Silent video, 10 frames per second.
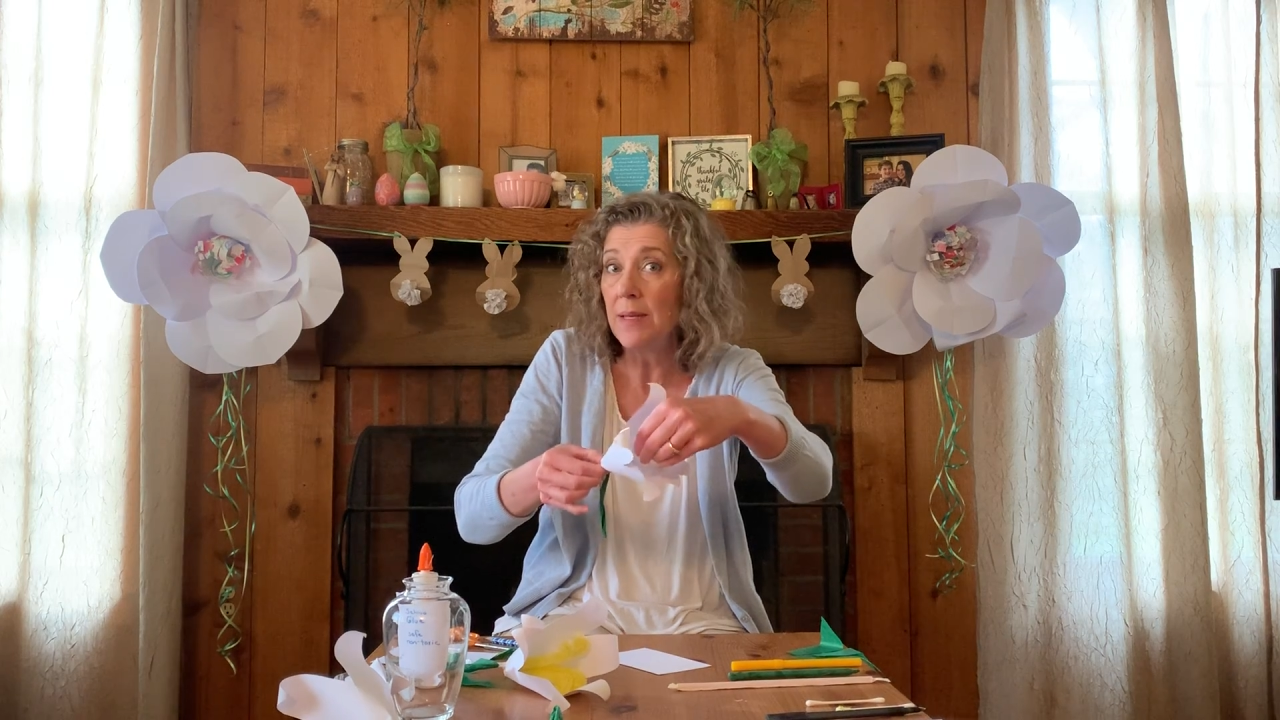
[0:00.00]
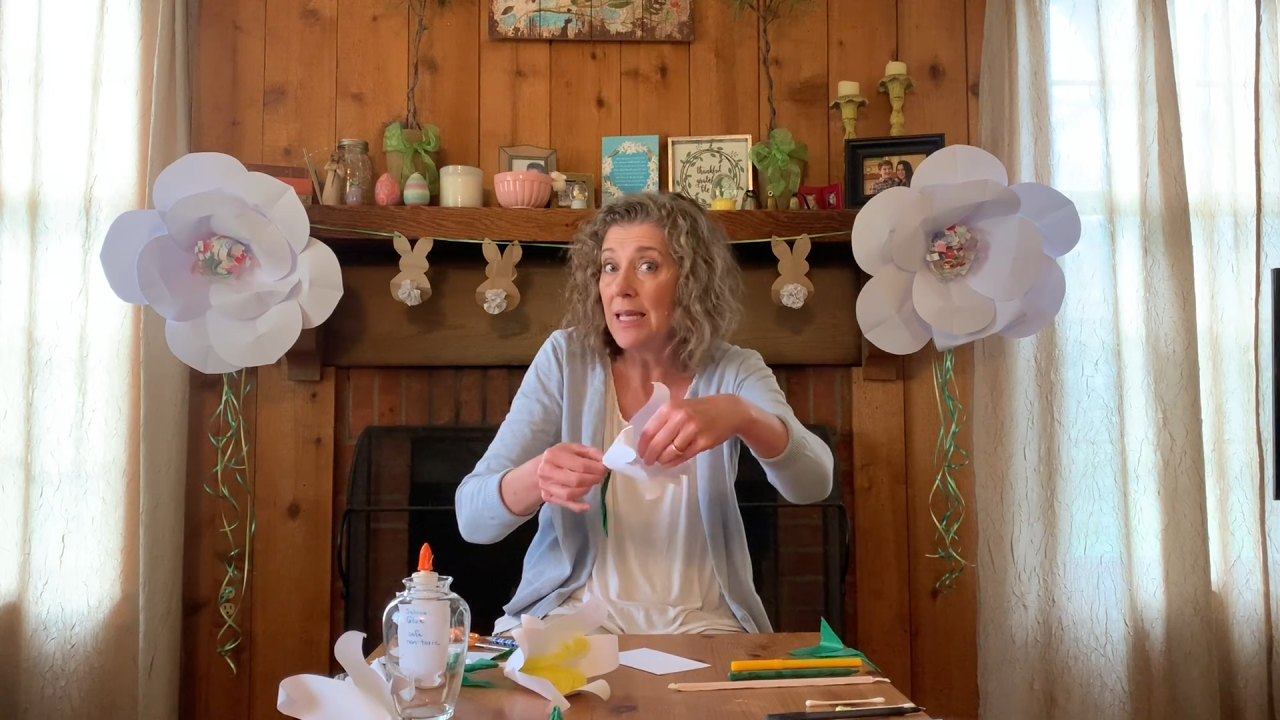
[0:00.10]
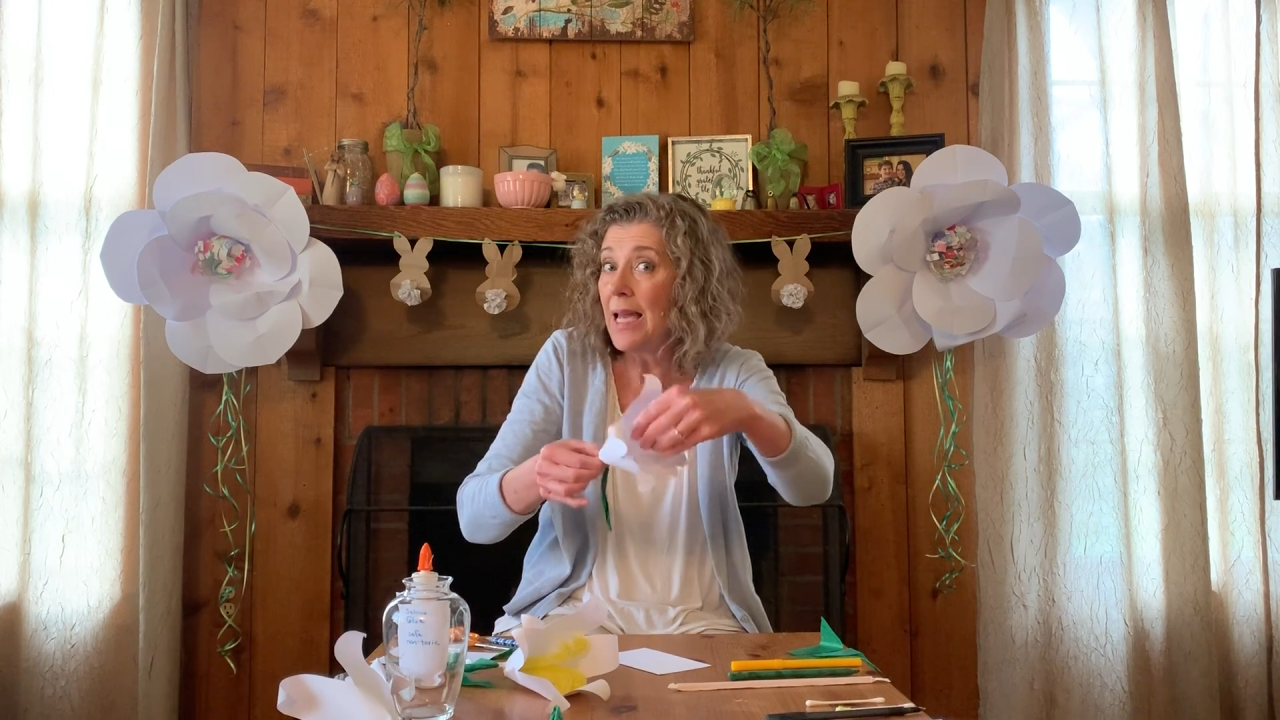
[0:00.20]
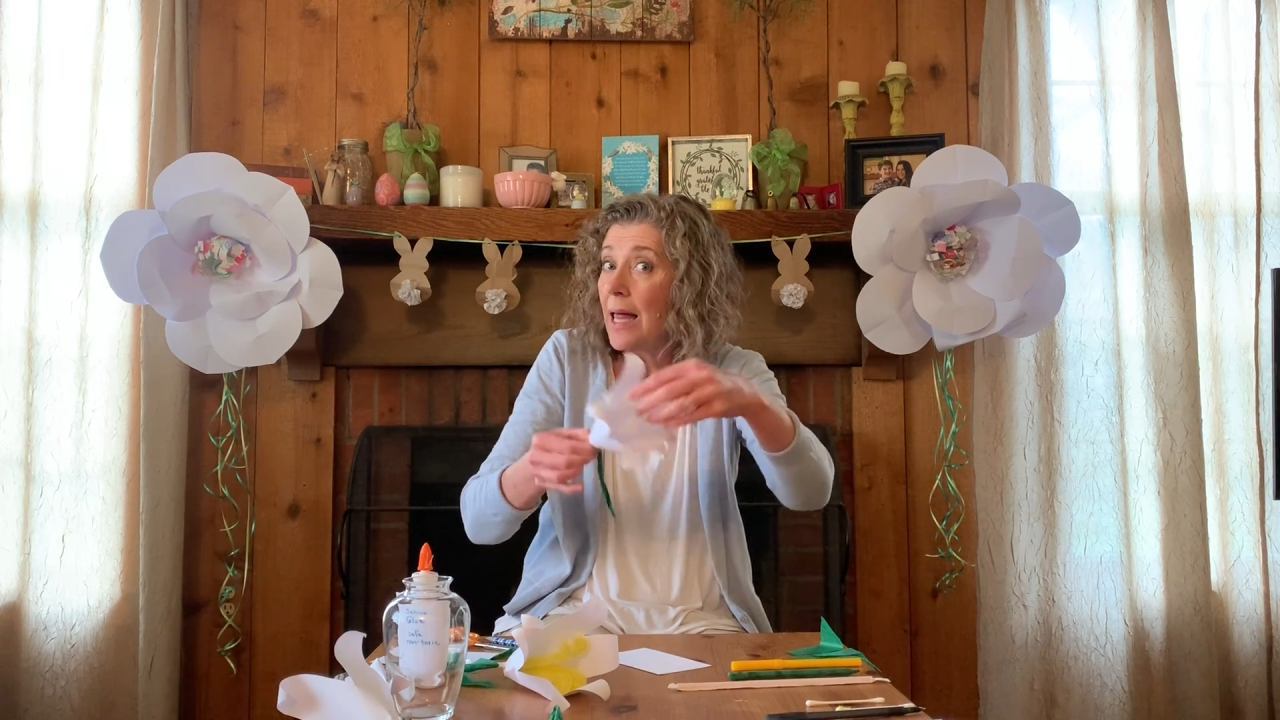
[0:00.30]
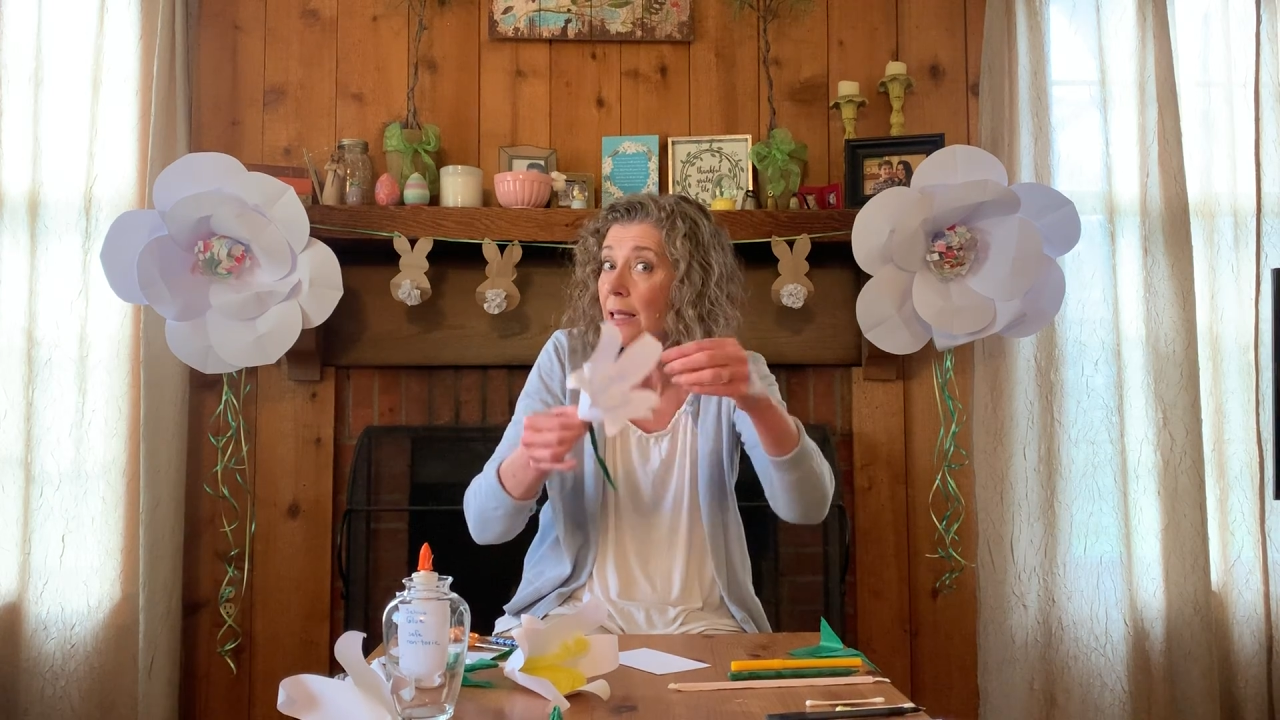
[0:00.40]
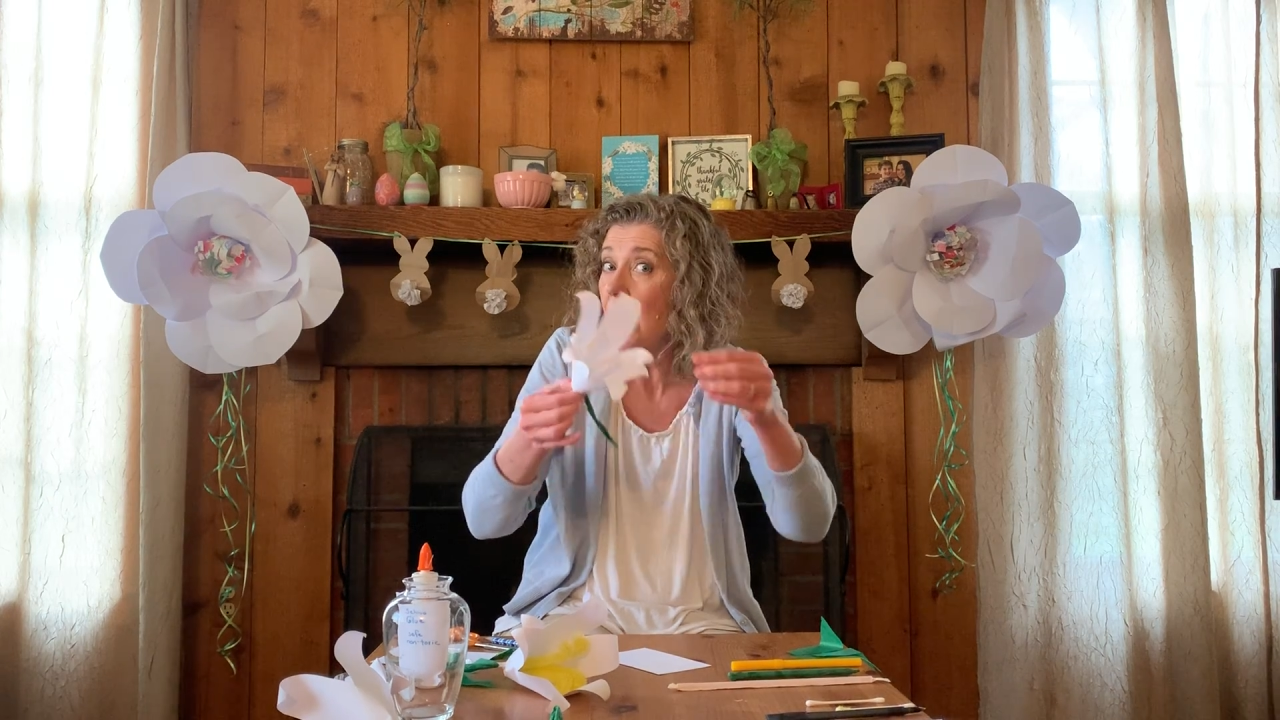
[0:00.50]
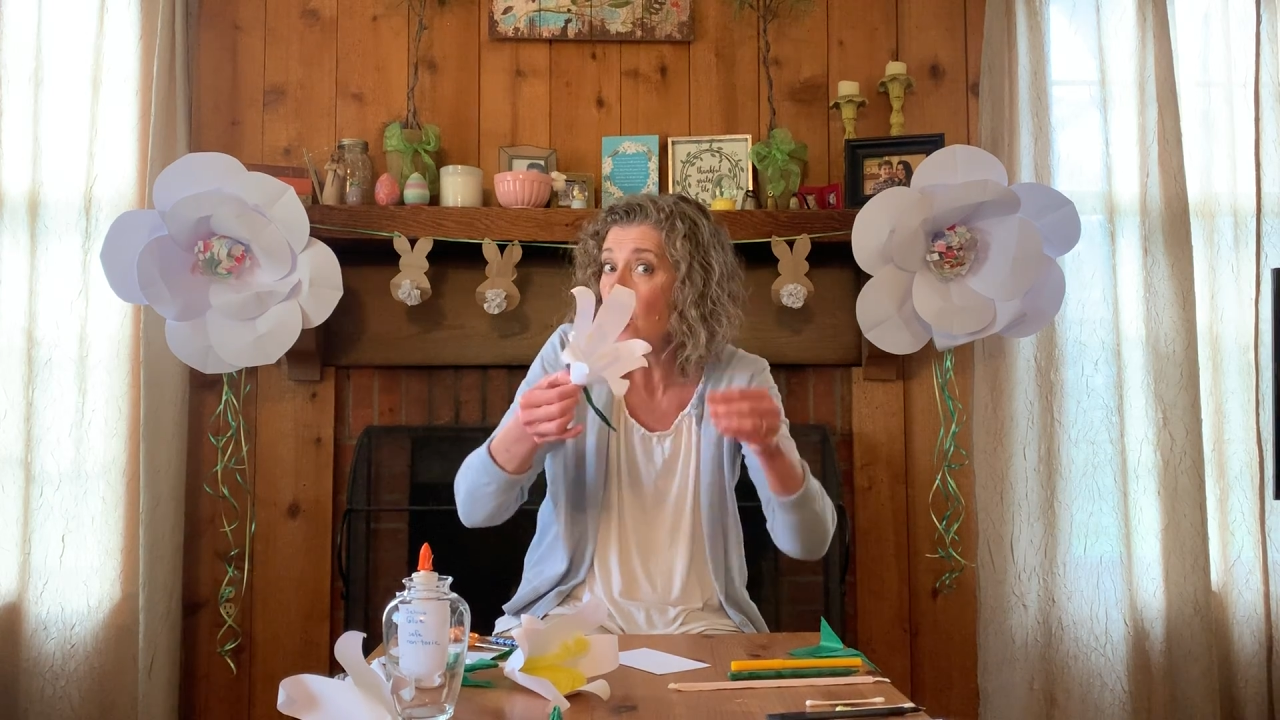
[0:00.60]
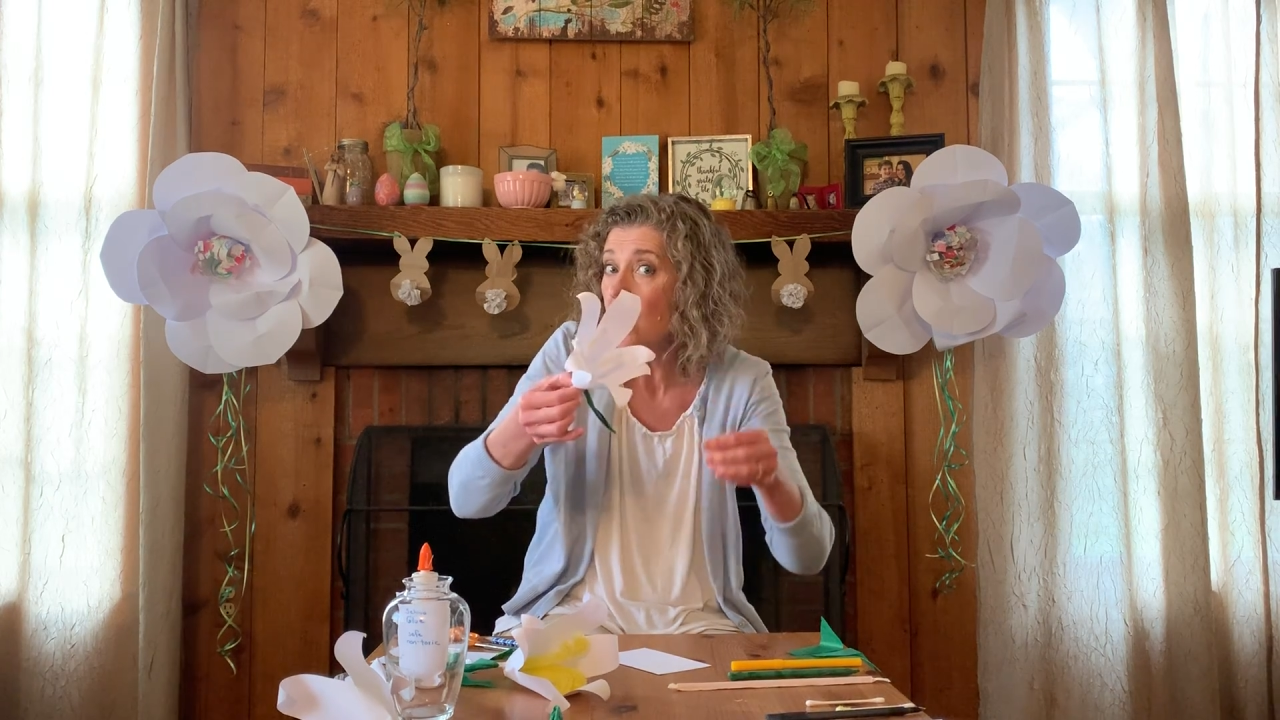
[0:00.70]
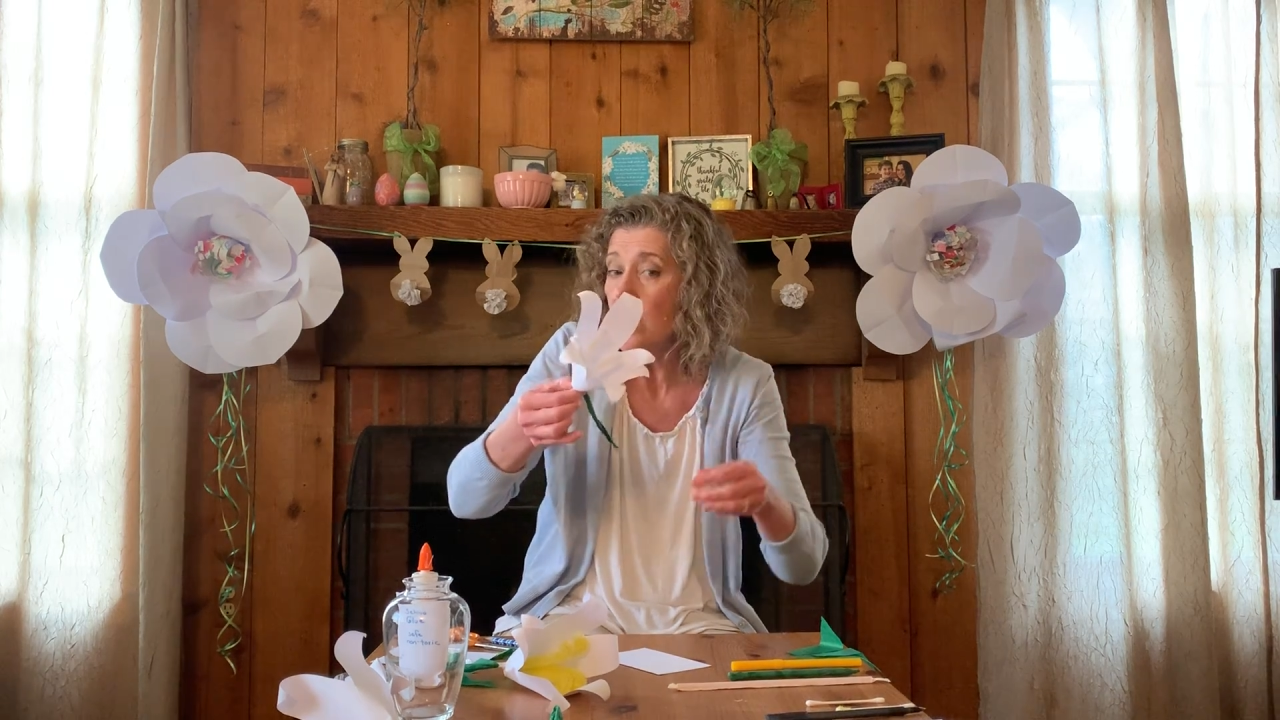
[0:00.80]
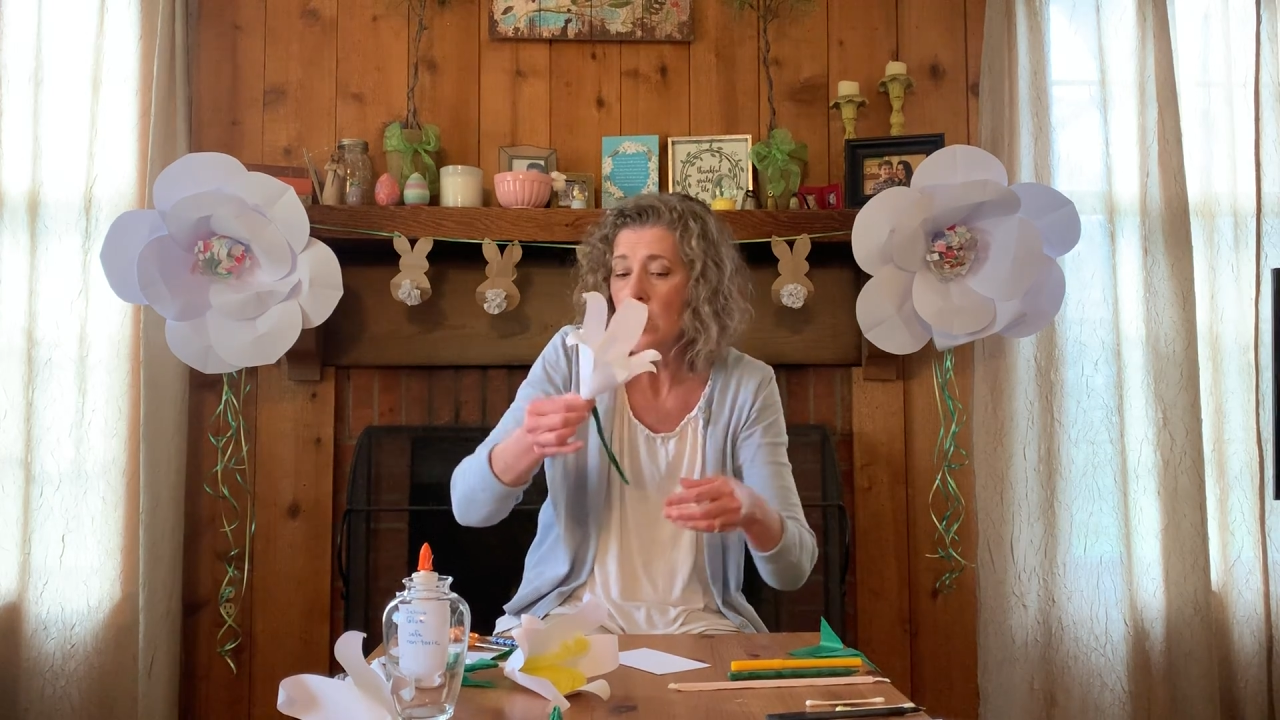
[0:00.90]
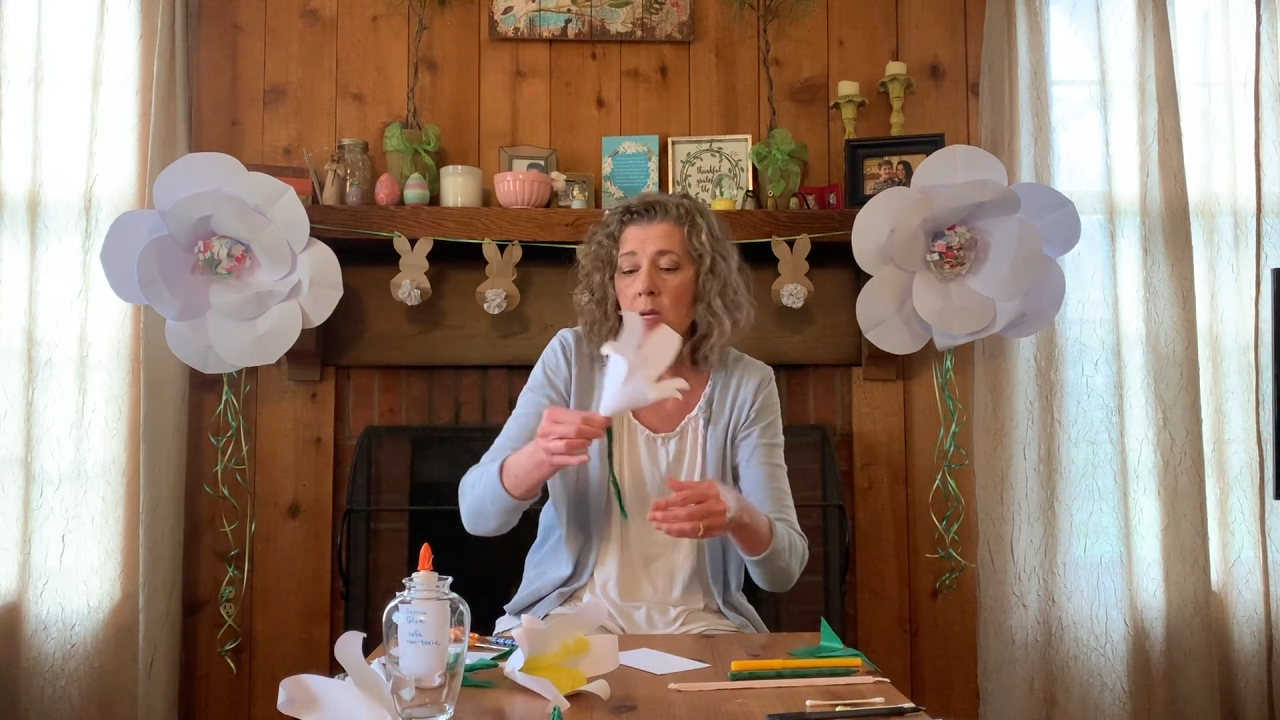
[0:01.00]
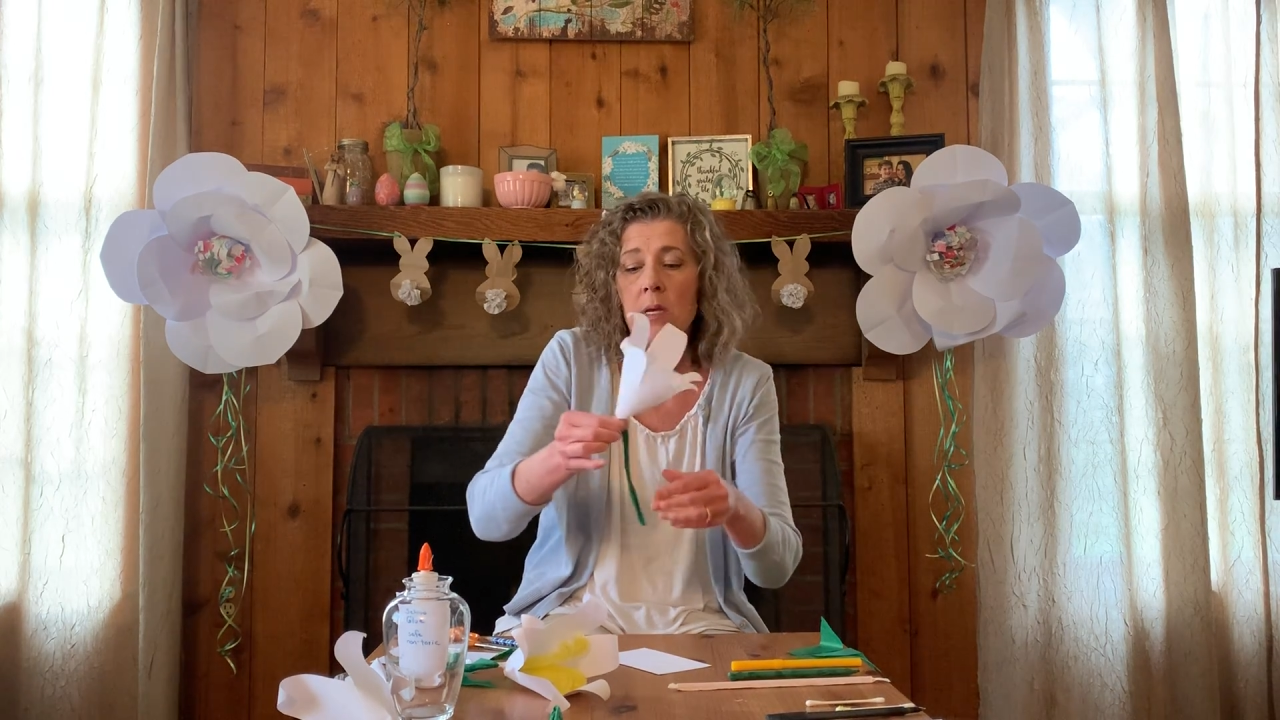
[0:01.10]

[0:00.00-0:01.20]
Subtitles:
yellow.